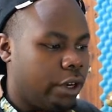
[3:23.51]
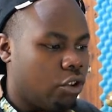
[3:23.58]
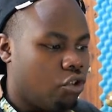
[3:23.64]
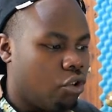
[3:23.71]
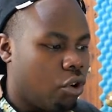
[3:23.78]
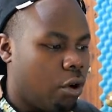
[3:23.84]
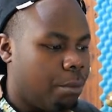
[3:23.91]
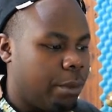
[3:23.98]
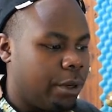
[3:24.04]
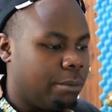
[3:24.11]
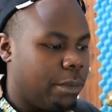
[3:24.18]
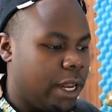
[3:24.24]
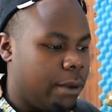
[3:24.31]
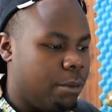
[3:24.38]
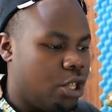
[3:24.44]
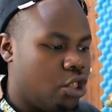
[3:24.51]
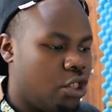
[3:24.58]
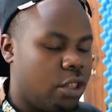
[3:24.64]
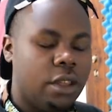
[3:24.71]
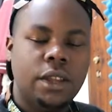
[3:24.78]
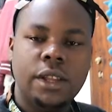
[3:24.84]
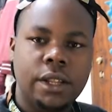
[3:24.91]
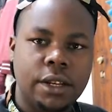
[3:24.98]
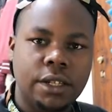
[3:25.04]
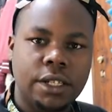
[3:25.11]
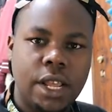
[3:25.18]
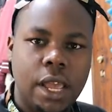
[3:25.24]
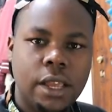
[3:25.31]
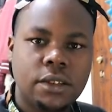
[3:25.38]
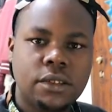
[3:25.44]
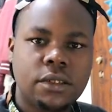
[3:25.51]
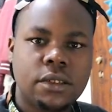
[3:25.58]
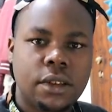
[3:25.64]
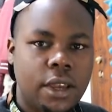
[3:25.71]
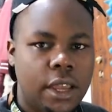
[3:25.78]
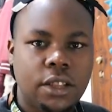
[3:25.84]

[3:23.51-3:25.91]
and crop and blemish and text,